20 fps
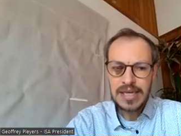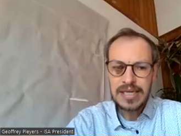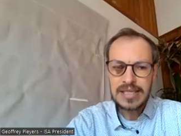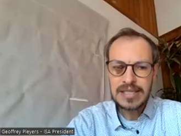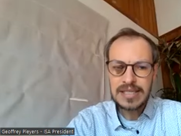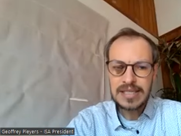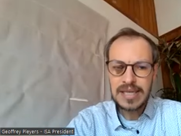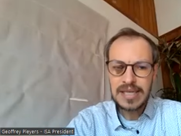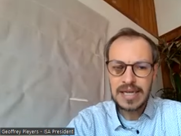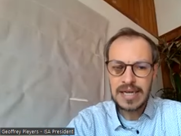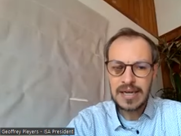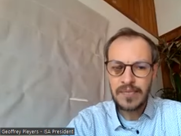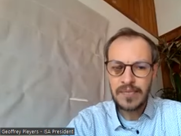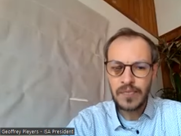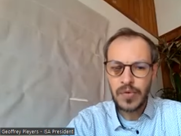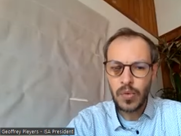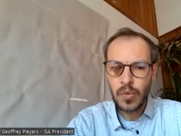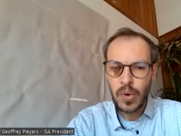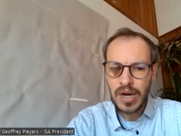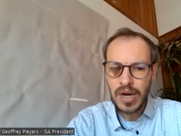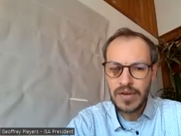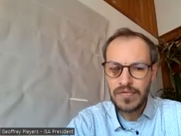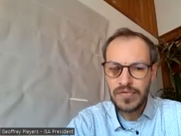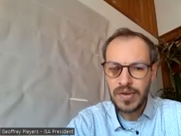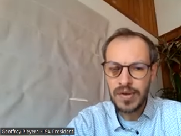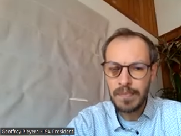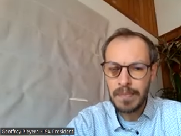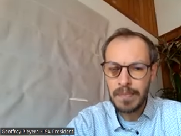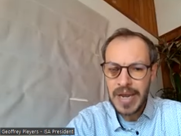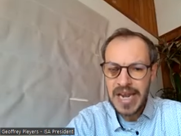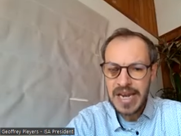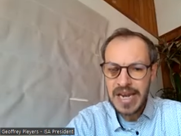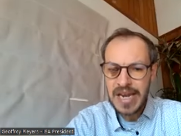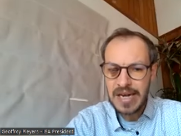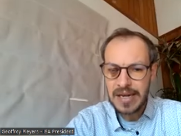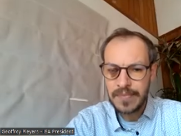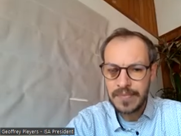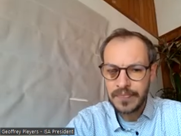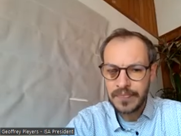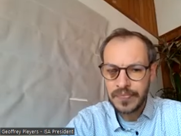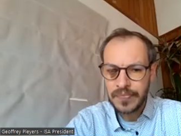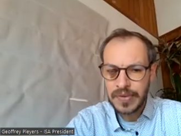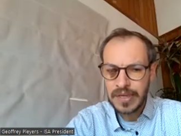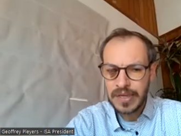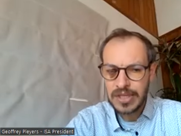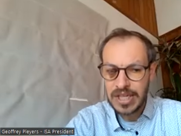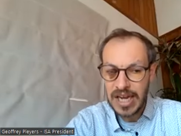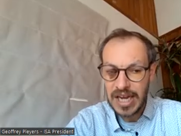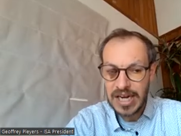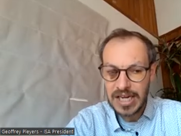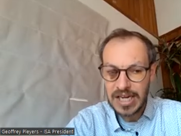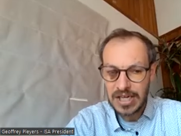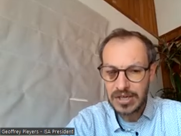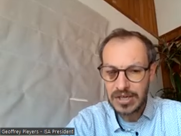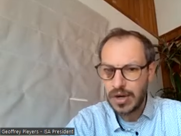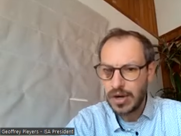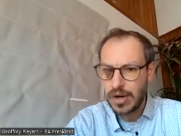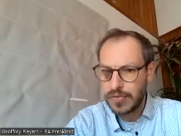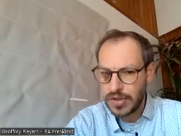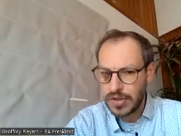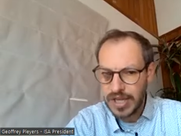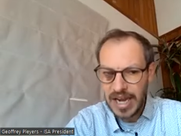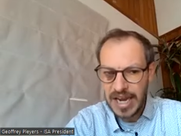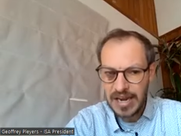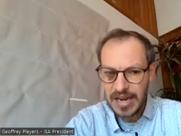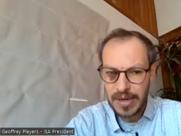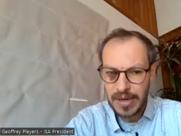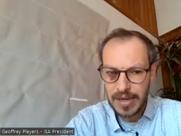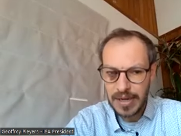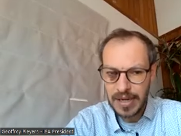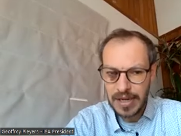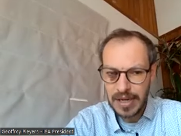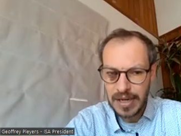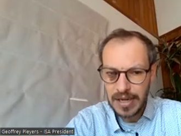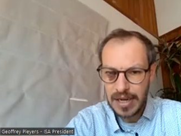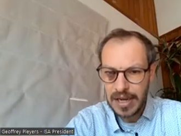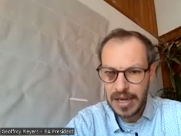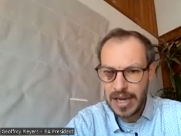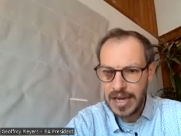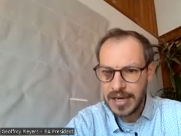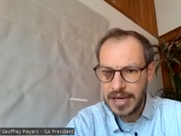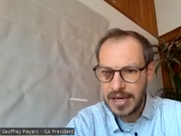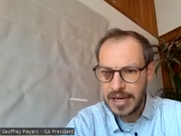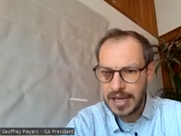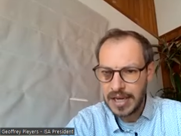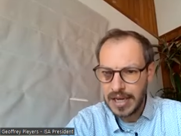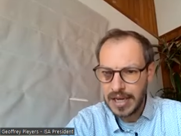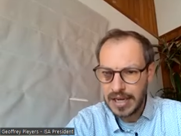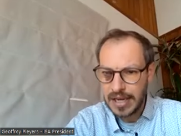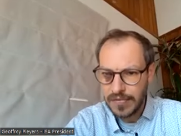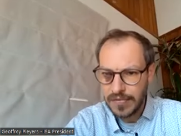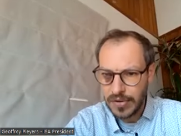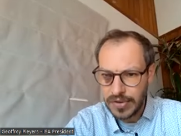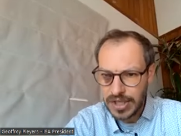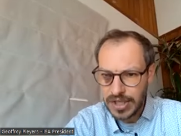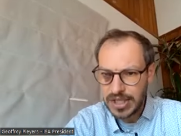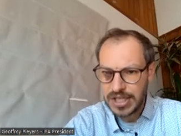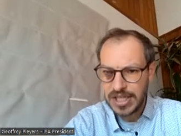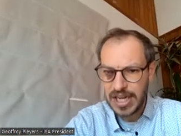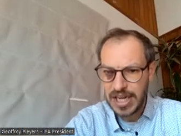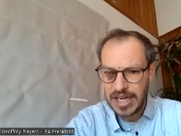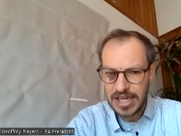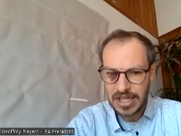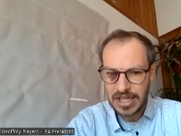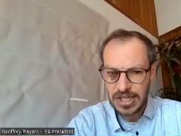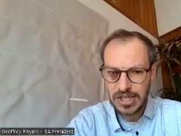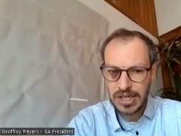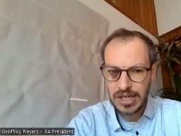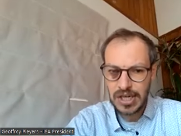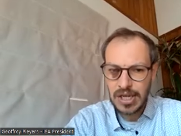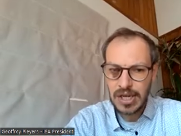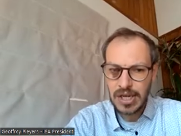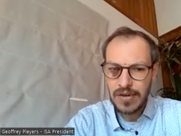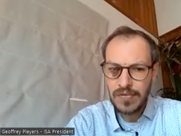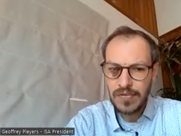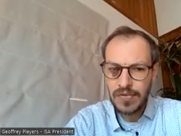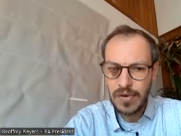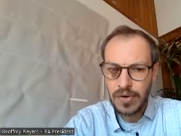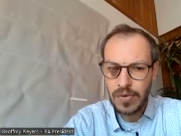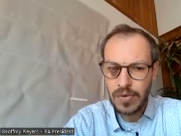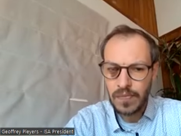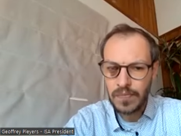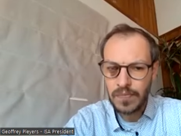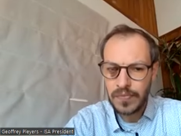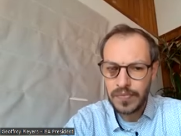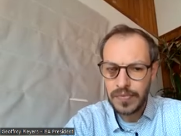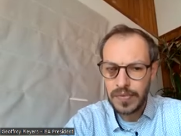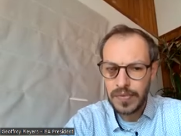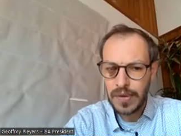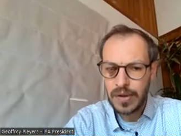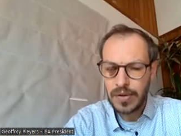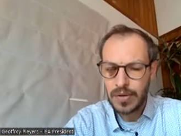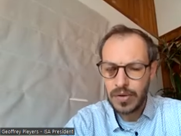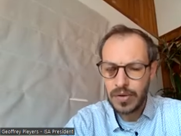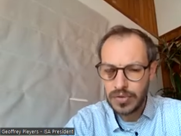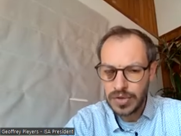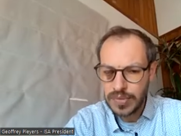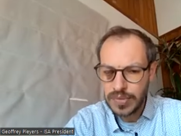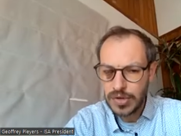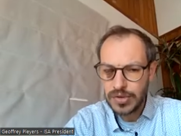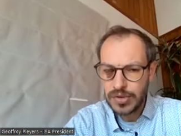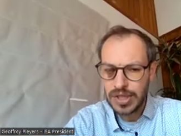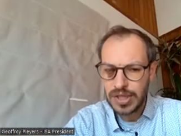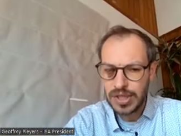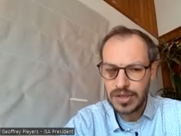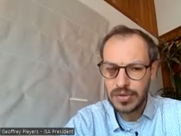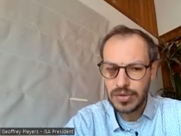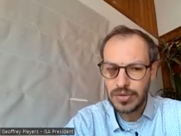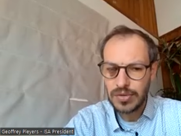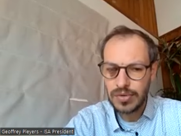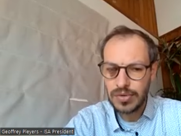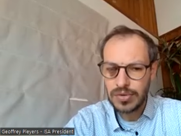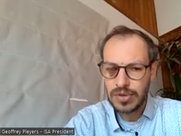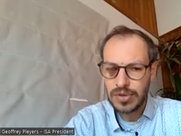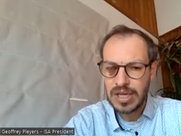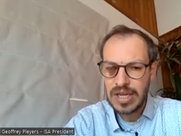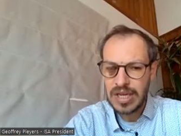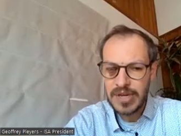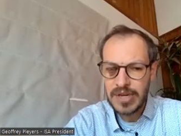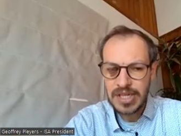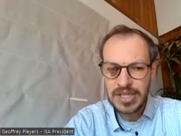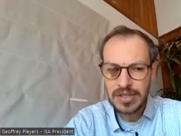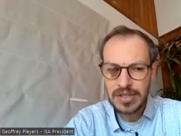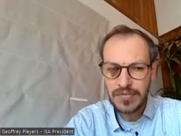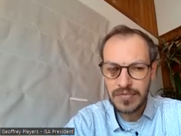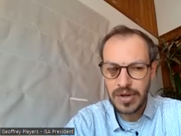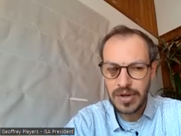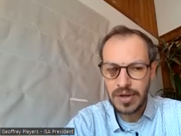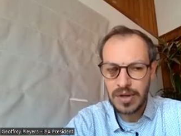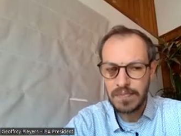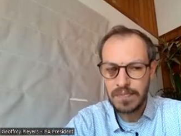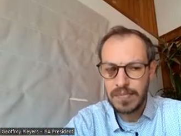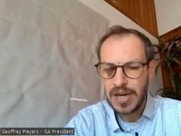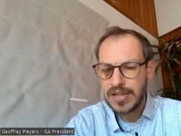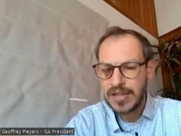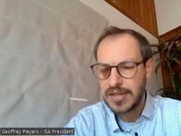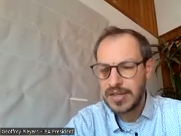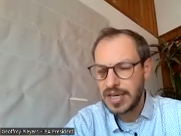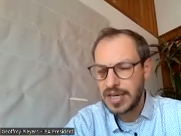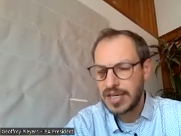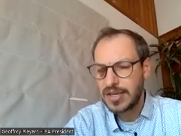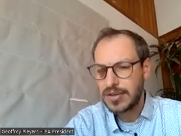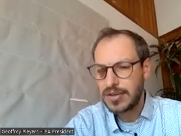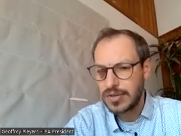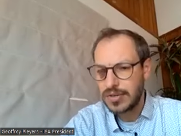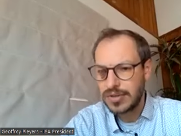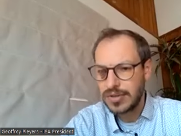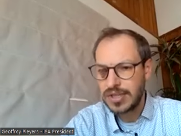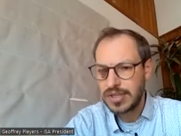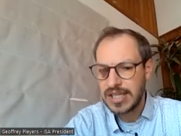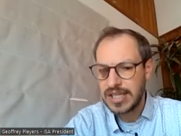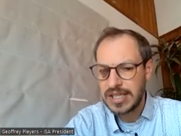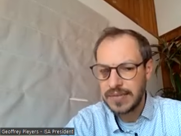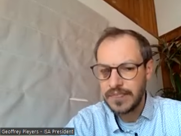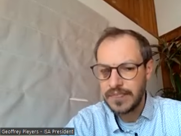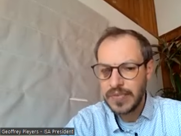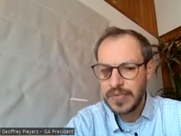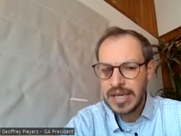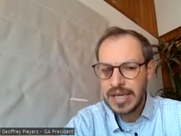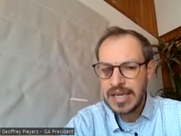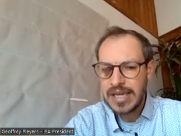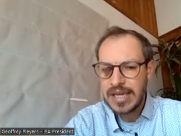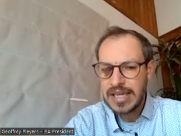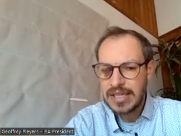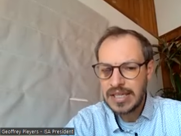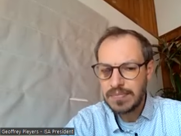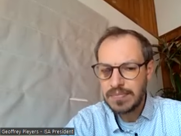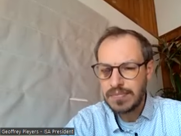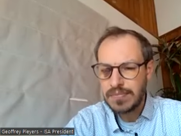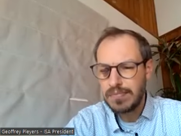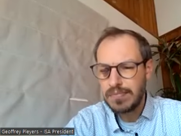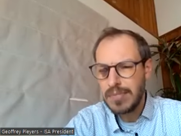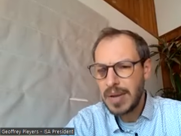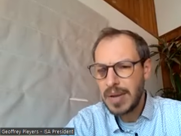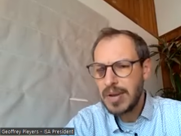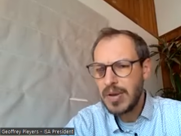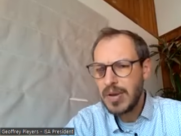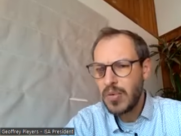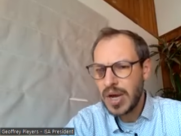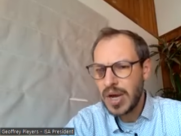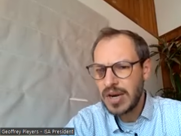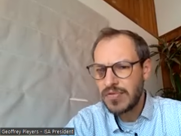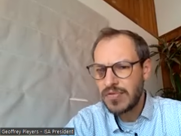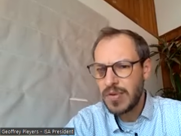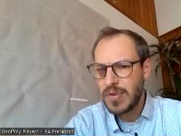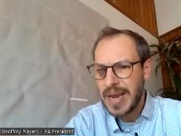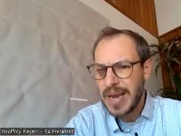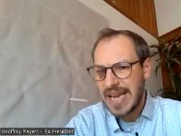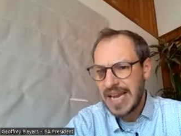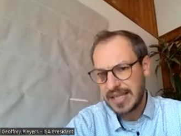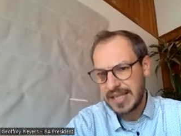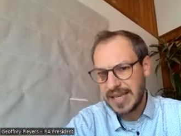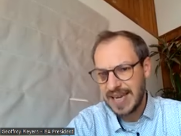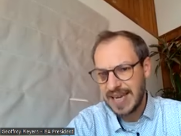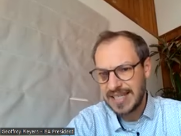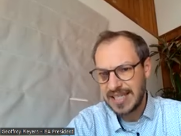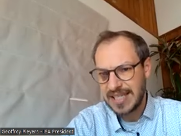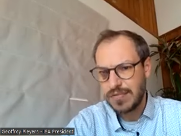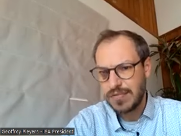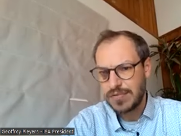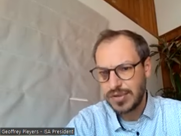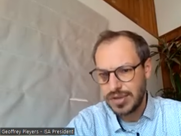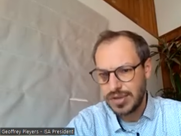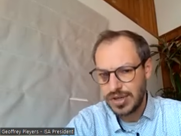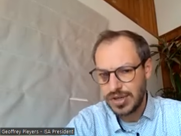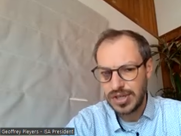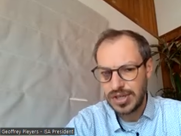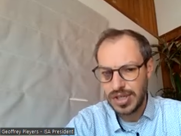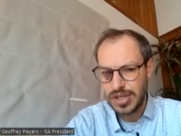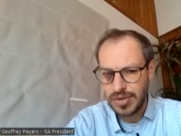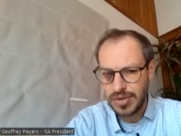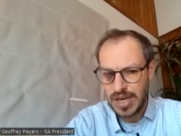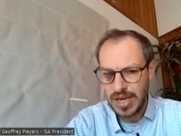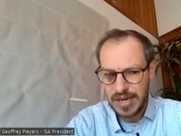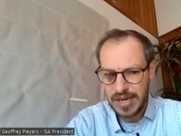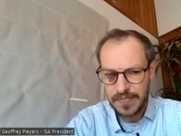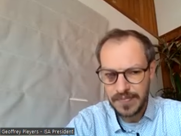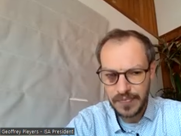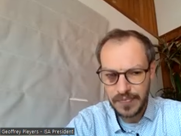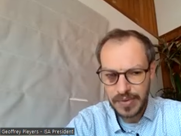is uh, one of the main challenges of our time. And for this challenge, for contributing to the emergence of a planetary consciousness is maybe one of the main tasks of sociology today.